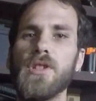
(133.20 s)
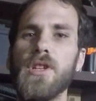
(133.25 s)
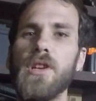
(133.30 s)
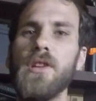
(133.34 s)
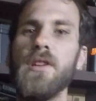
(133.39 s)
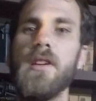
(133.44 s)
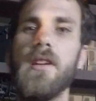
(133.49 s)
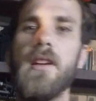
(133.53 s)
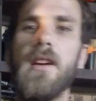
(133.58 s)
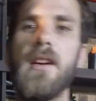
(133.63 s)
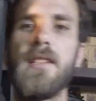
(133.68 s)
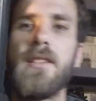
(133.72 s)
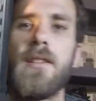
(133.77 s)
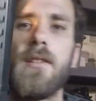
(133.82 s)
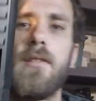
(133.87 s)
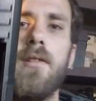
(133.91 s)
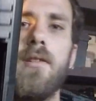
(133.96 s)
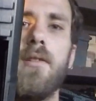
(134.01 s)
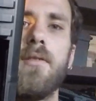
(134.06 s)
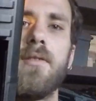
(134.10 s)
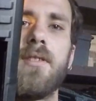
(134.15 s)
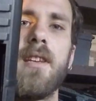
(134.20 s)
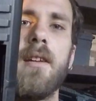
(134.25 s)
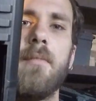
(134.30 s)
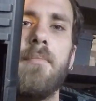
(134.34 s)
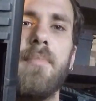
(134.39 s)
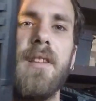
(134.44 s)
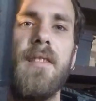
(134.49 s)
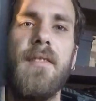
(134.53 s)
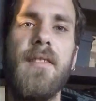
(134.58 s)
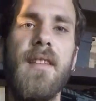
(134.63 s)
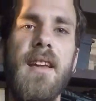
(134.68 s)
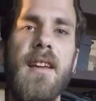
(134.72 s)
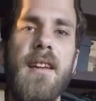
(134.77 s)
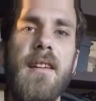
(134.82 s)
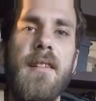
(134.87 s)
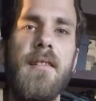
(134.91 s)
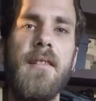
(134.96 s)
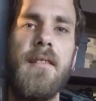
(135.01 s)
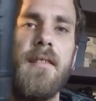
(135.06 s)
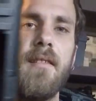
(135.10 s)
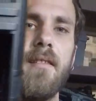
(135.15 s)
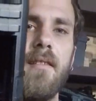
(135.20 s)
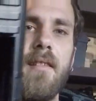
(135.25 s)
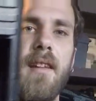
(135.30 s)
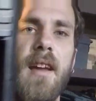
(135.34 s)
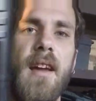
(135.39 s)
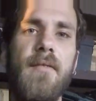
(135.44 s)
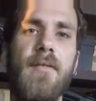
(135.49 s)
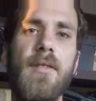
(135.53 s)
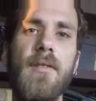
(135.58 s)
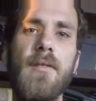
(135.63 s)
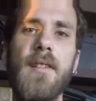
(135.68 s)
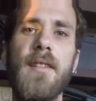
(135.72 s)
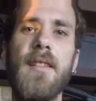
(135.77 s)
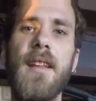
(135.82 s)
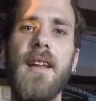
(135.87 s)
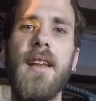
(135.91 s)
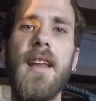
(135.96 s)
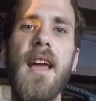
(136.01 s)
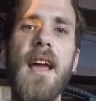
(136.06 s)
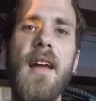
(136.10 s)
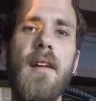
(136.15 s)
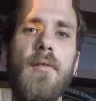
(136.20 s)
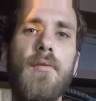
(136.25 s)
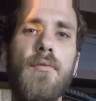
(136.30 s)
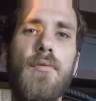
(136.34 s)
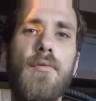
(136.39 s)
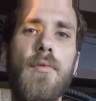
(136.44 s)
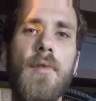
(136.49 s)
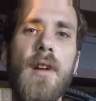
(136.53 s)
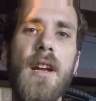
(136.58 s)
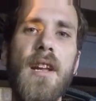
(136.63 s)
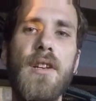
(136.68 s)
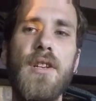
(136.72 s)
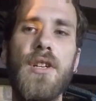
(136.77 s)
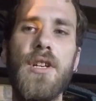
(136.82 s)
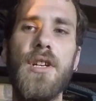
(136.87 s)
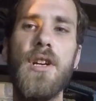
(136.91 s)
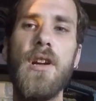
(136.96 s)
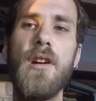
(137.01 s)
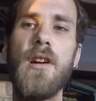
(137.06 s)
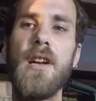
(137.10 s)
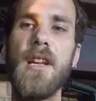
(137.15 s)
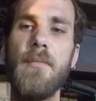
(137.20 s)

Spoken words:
you guys a close-up in there. Have a look at that red shiny